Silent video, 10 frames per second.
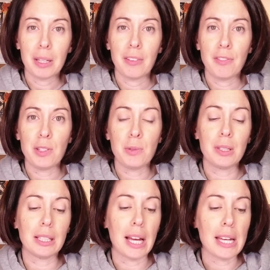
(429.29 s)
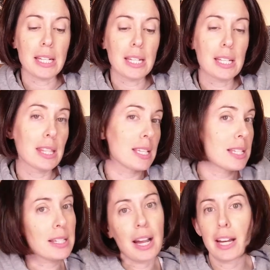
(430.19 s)
If you like this
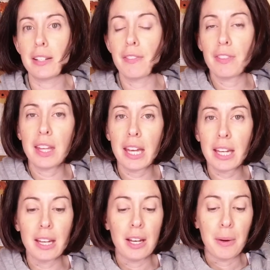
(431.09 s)
kind of thing,